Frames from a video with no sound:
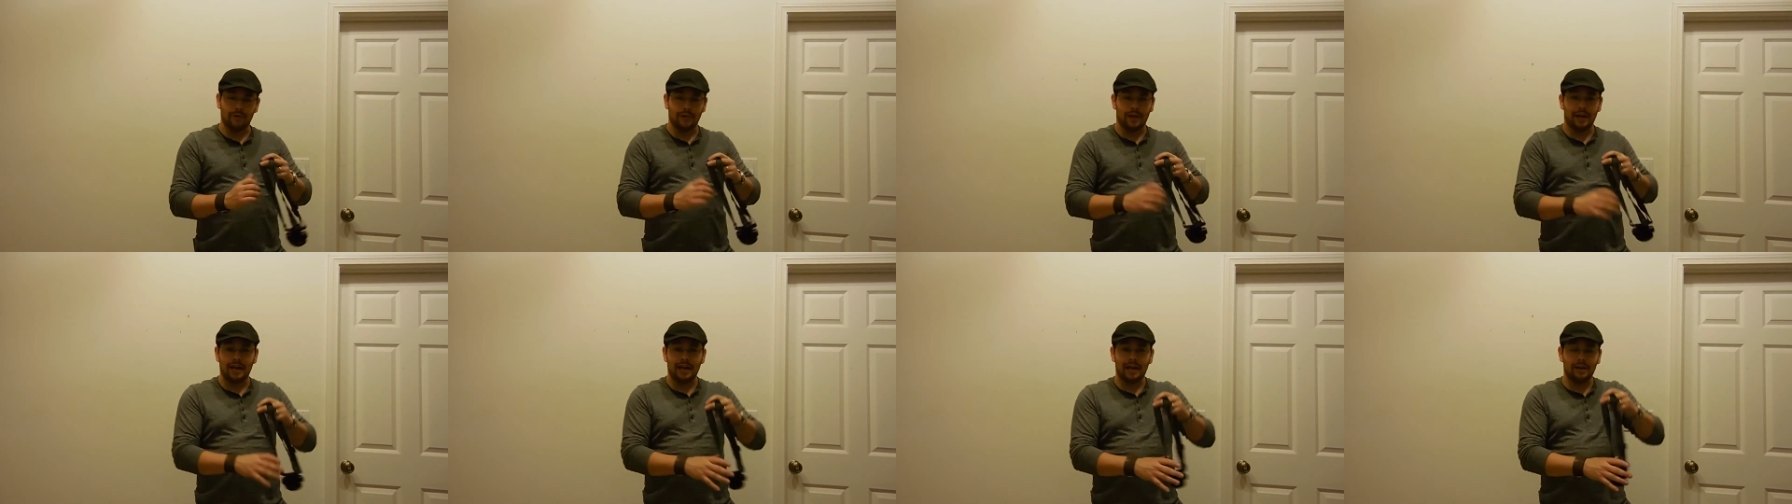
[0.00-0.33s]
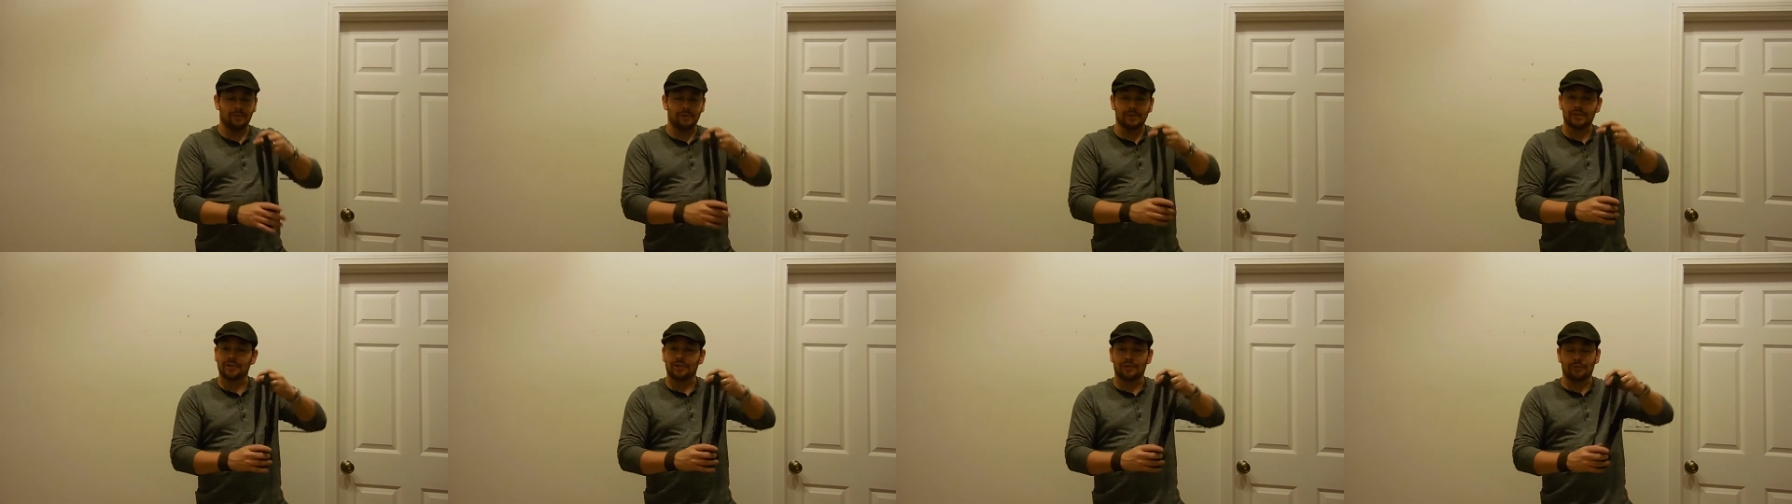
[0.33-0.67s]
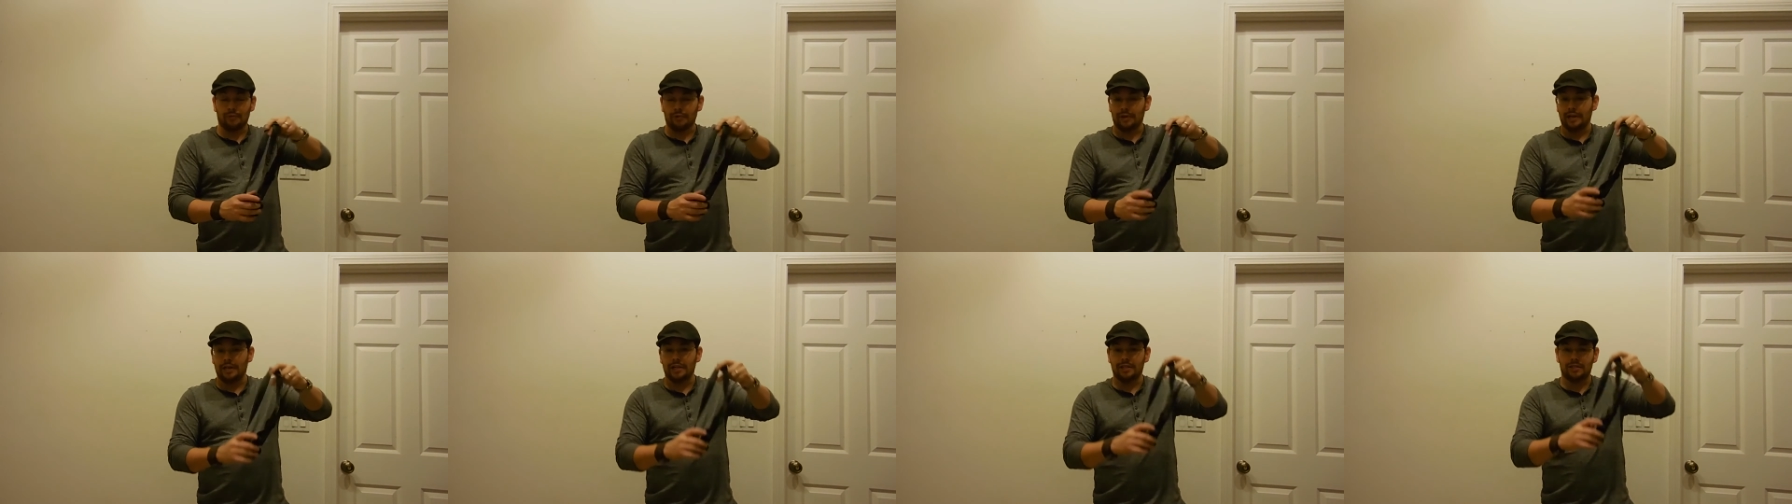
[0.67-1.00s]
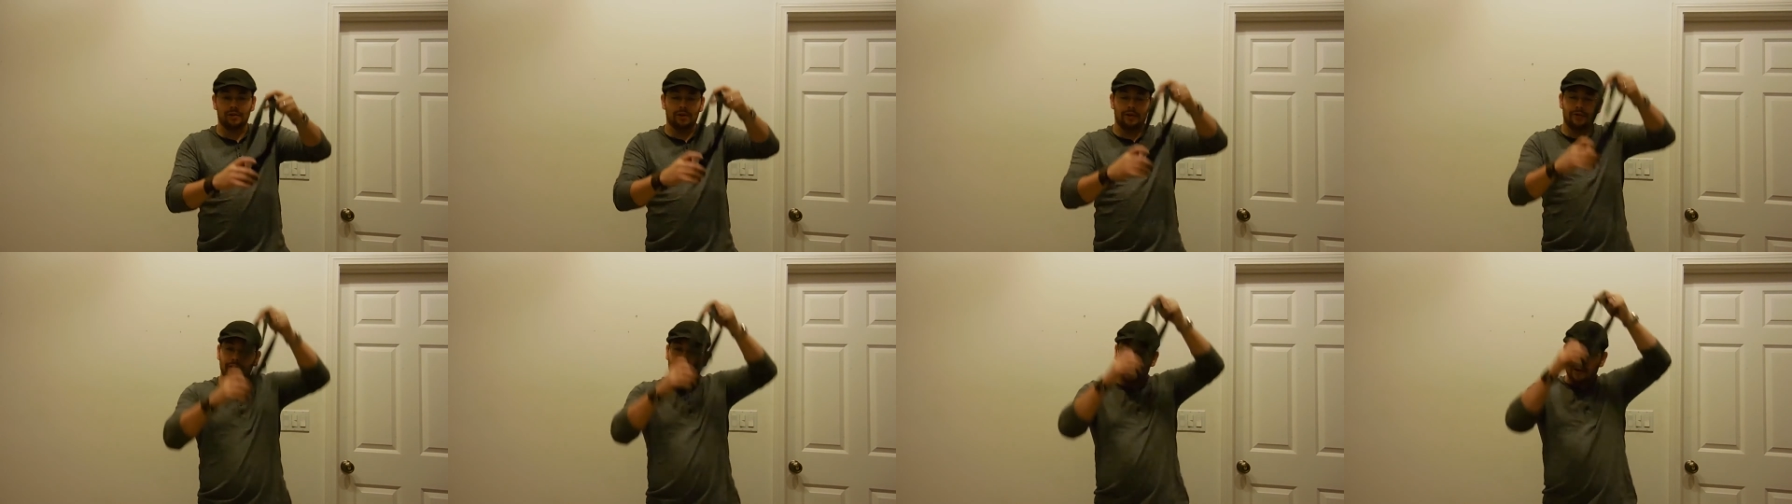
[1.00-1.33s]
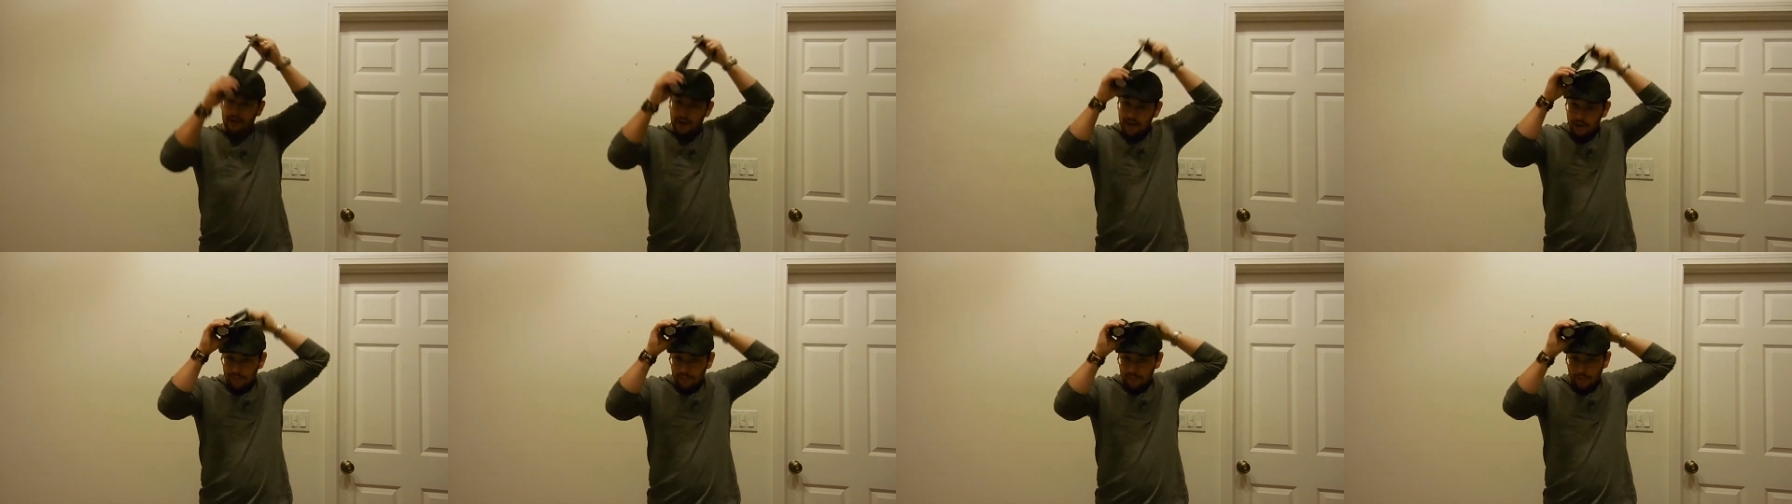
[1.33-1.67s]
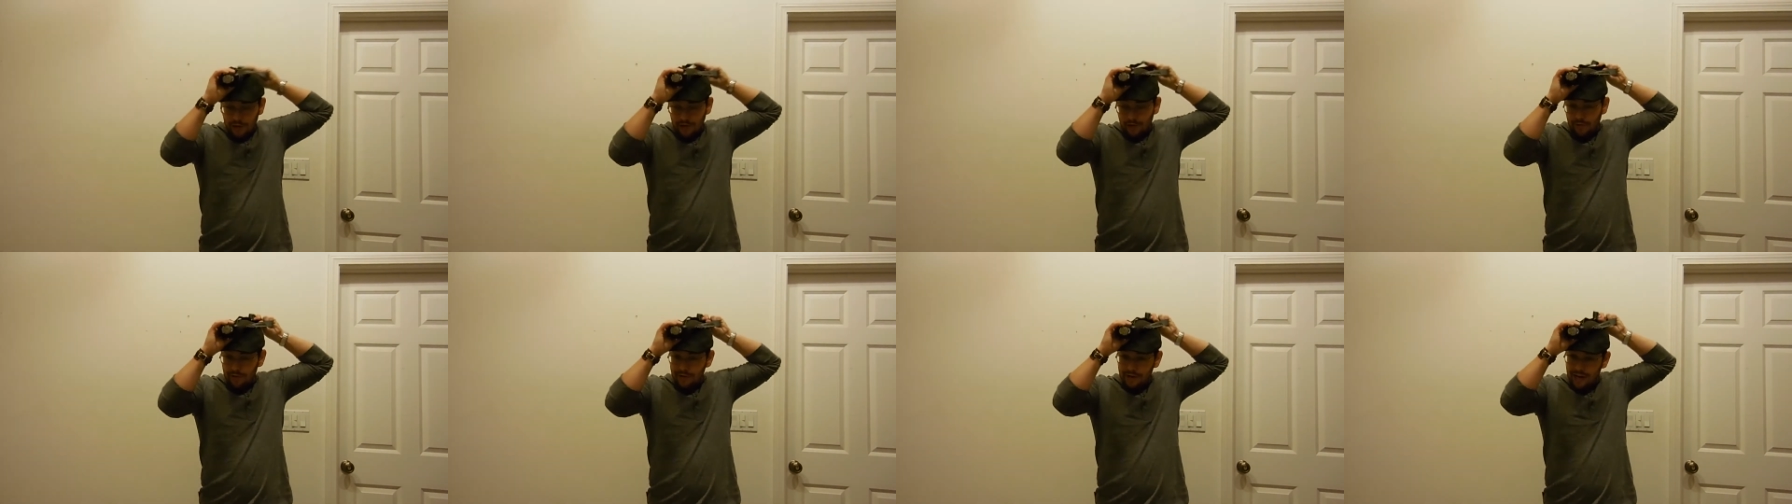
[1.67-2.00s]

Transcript: that I had was 3, so I figured I'd upgrade to a